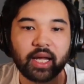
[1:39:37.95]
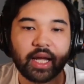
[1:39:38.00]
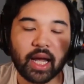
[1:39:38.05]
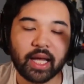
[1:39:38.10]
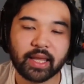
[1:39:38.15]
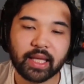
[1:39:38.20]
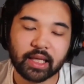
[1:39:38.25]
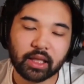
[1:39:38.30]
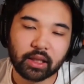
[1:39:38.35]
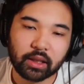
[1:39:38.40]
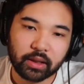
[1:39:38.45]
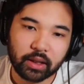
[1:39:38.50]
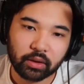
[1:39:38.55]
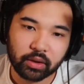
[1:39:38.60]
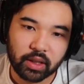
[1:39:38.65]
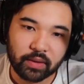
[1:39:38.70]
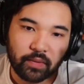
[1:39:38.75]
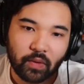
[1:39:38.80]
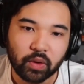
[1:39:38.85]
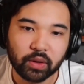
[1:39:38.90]
And they'll
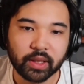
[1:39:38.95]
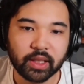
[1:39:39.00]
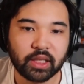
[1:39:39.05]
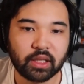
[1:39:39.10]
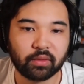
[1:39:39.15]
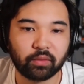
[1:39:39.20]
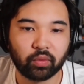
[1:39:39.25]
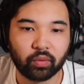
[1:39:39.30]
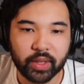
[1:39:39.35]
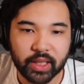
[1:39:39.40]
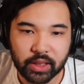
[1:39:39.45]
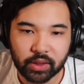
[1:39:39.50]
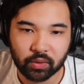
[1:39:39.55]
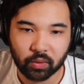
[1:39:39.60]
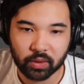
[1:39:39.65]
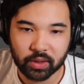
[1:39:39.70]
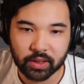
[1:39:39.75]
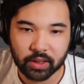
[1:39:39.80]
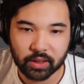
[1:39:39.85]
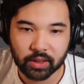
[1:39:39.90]
give you a list of
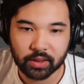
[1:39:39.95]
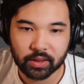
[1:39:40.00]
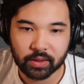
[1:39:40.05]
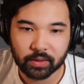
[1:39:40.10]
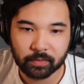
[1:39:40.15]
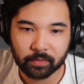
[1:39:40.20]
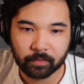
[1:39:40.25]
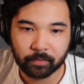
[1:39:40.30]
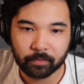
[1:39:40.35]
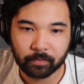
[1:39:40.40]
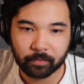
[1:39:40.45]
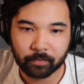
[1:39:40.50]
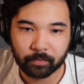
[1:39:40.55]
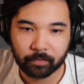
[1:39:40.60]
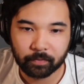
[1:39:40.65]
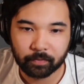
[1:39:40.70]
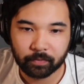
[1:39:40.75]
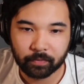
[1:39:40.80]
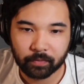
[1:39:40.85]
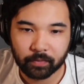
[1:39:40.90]
resources.
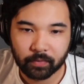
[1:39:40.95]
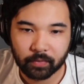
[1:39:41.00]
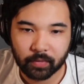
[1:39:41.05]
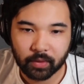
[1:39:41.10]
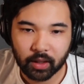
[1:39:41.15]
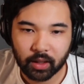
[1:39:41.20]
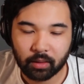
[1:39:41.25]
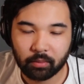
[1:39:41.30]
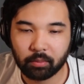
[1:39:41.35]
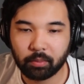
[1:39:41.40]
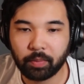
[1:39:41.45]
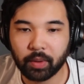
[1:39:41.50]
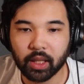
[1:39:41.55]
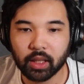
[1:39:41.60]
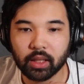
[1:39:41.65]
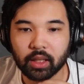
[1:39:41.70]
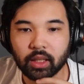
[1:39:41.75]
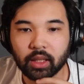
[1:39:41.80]
But